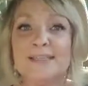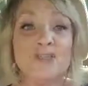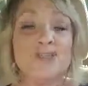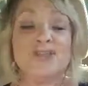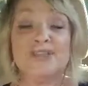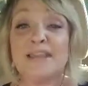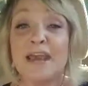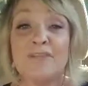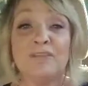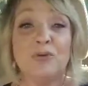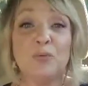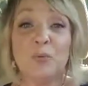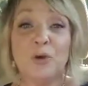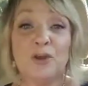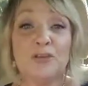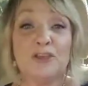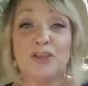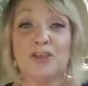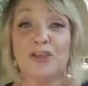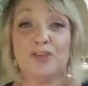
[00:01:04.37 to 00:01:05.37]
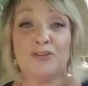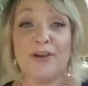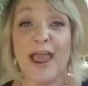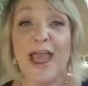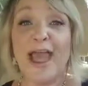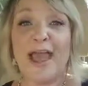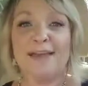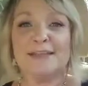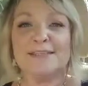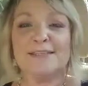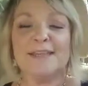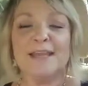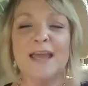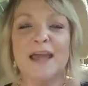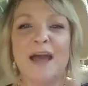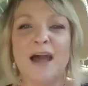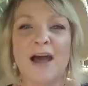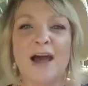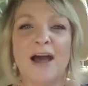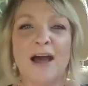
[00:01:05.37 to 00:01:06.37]
and just everywhere that you're at.
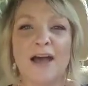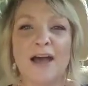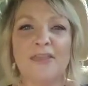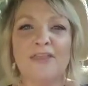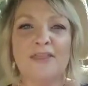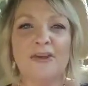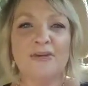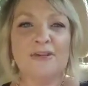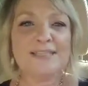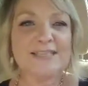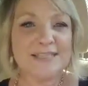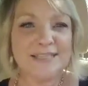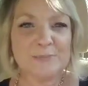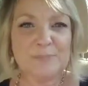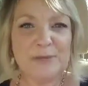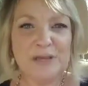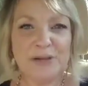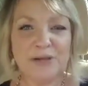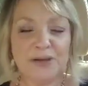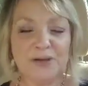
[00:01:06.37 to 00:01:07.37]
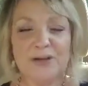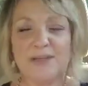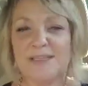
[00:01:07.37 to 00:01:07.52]
There is a speaker.